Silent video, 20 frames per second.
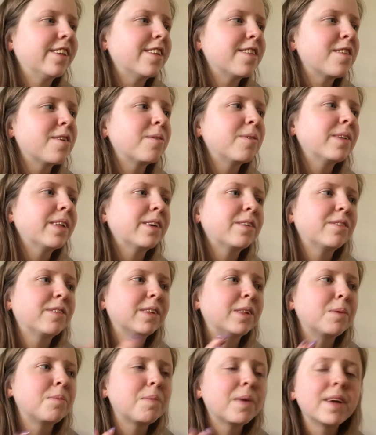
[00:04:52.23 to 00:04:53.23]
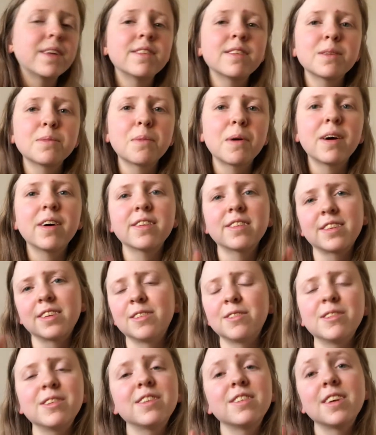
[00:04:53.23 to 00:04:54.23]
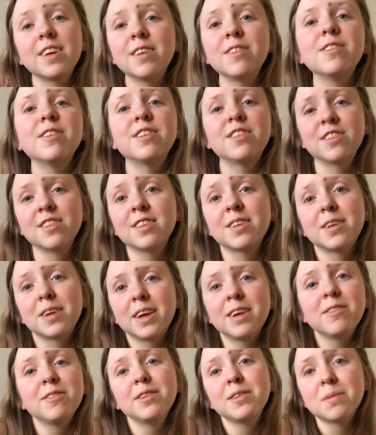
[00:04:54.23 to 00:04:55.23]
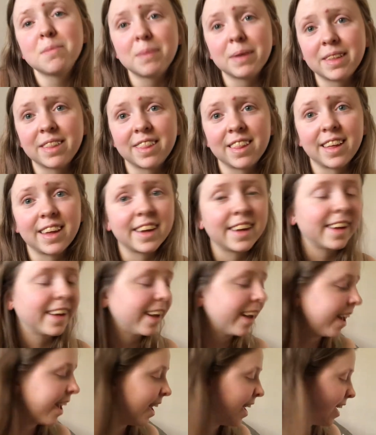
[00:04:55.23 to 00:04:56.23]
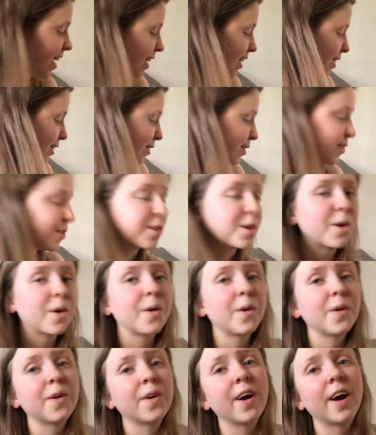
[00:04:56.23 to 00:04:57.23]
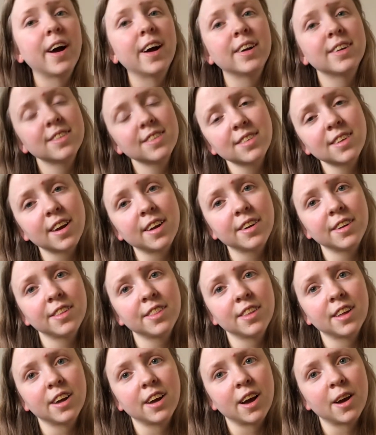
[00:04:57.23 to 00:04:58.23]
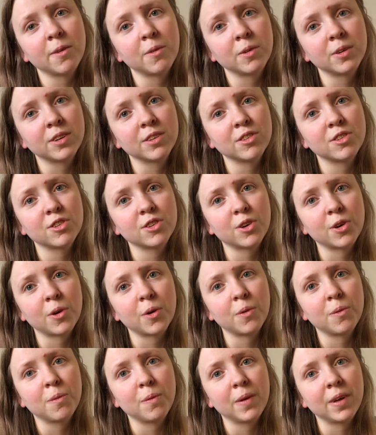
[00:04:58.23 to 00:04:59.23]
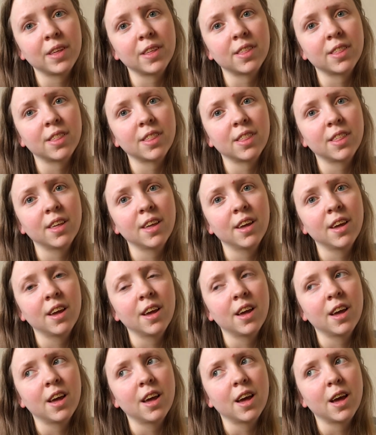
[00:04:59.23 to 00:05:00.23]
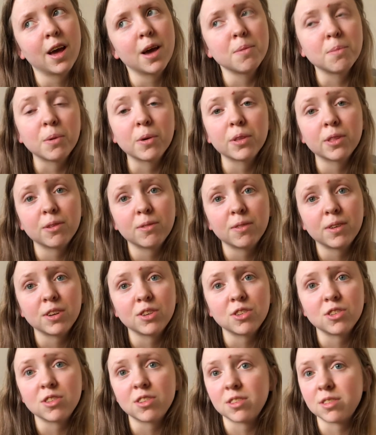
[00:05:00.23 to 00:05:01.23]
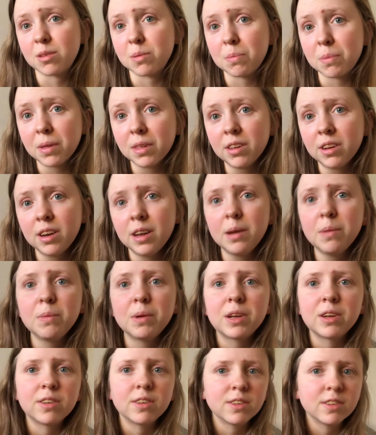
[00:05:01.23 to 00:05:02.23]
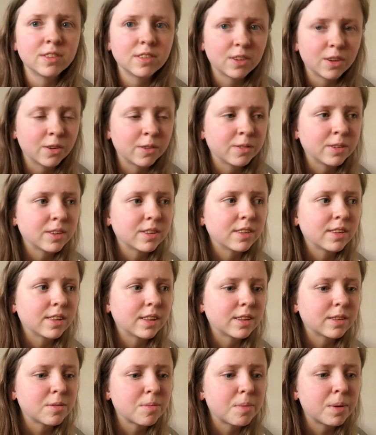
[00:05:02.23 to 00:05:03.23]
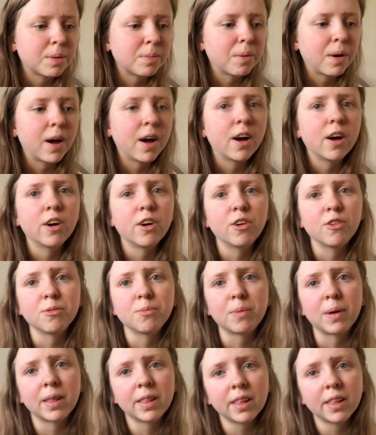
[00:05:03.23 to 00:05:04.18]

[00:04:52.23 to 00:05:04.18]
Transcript: there were like really basic parts it was it was just it was a big thing so I decided that I wanted to go with a book that featured disability because obviously that's a big part of my